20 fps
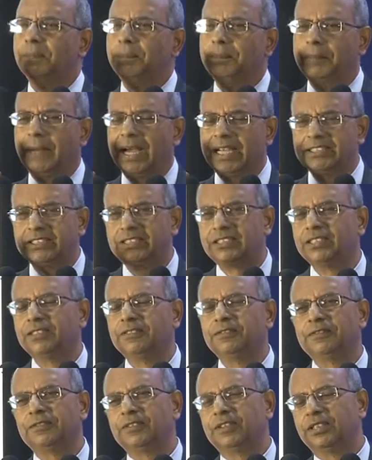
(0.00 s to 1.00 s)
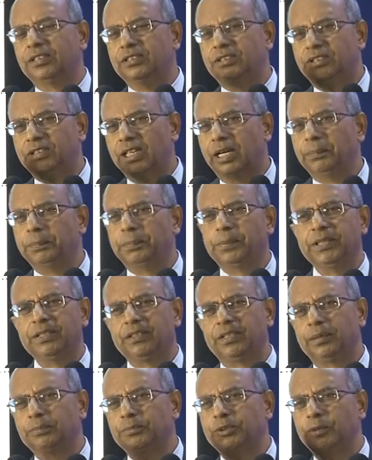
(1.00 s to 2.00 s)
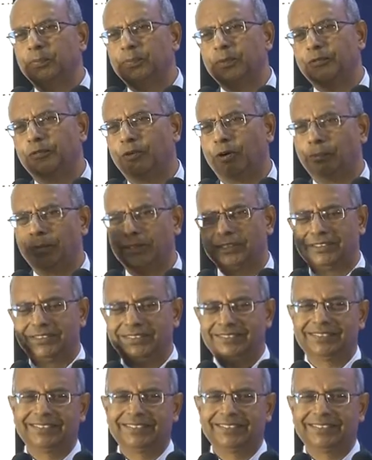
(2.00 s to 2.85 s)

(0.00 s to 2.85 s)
massive jump in terms of performance.